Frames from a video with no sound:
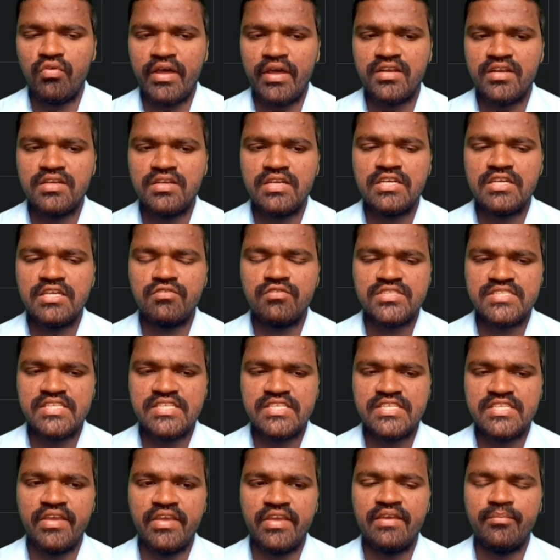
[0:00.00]
1, it was
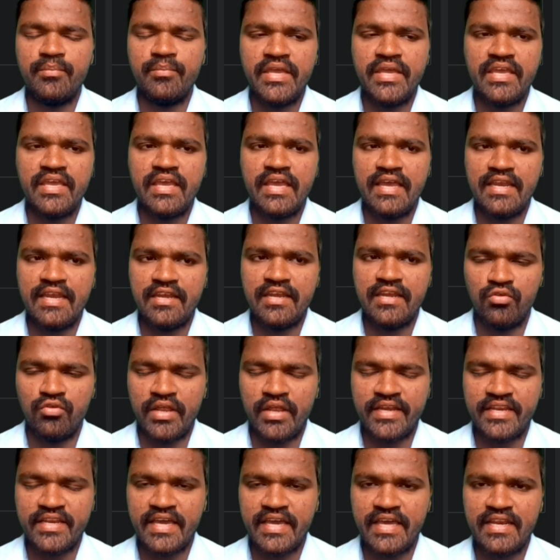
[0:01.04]
giving me a new
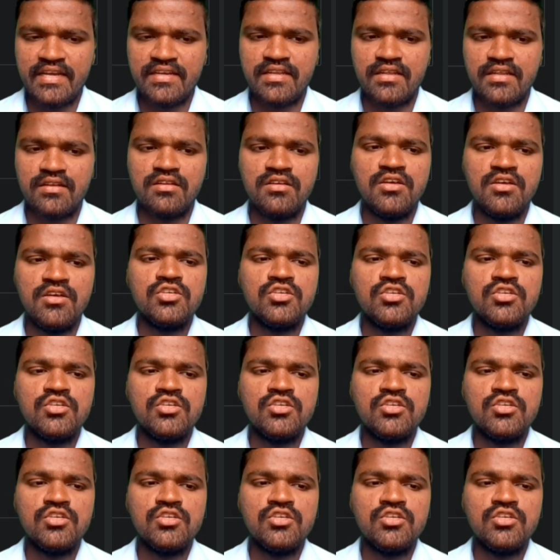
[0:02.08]
line character.